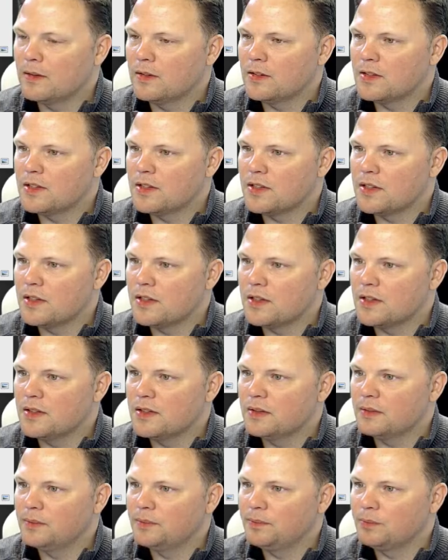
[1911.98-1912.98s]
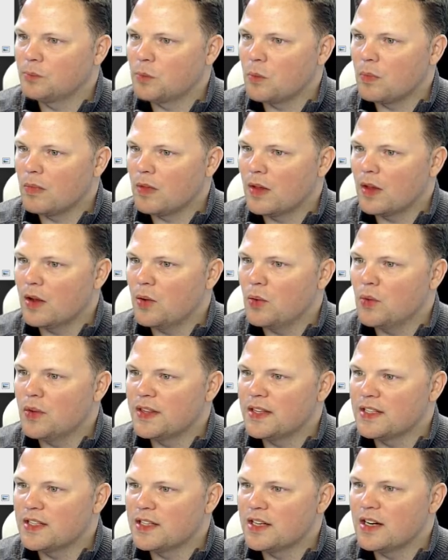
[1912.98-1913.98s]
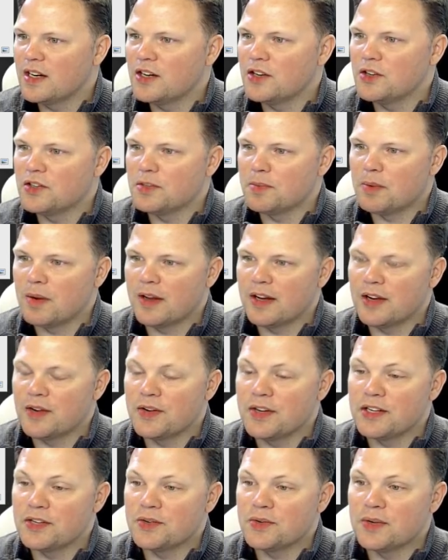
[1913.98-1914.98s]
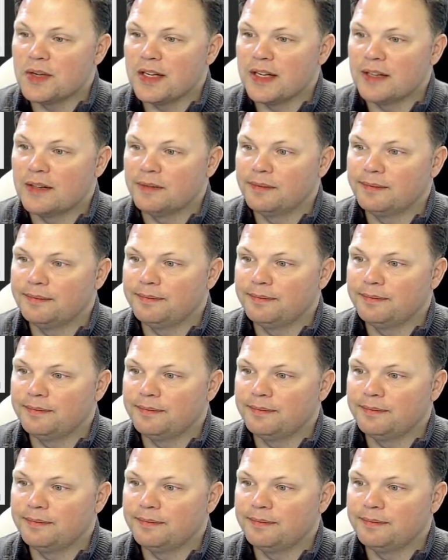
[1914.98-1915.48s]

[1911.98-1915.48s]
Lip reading: So what this is going to do is probably going to